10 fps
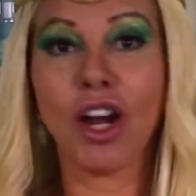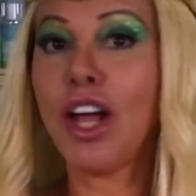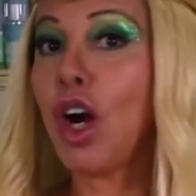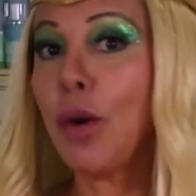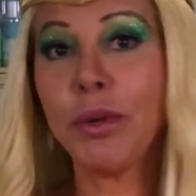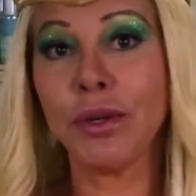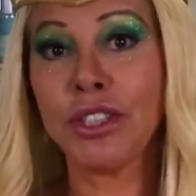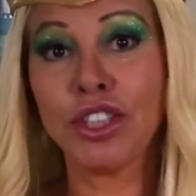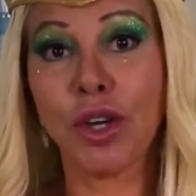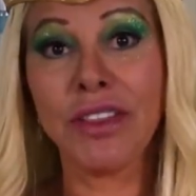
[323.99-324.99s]
I hope you
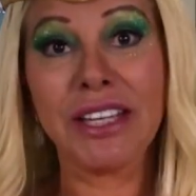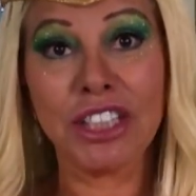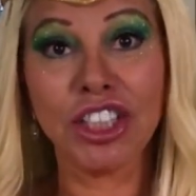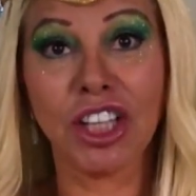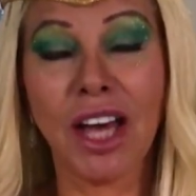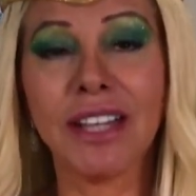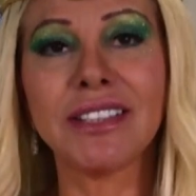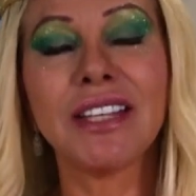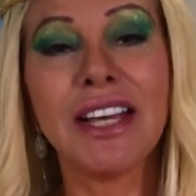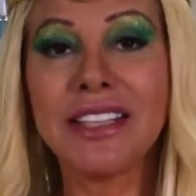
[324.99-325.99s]
enjoy the enchiladas.
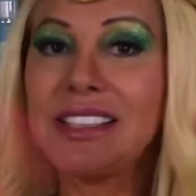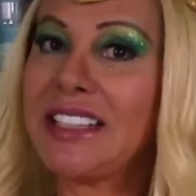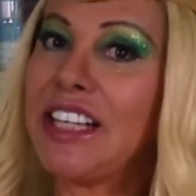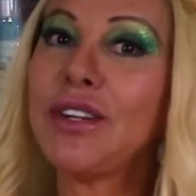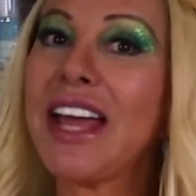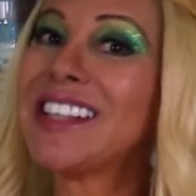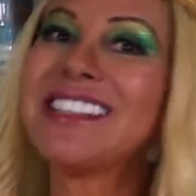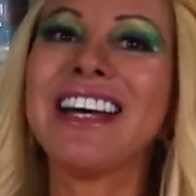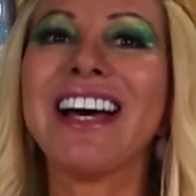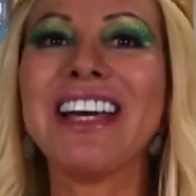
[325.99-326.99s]
See you next
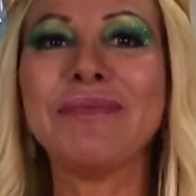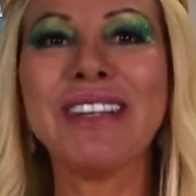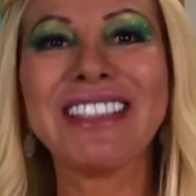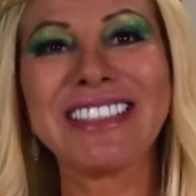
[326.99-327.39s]
time!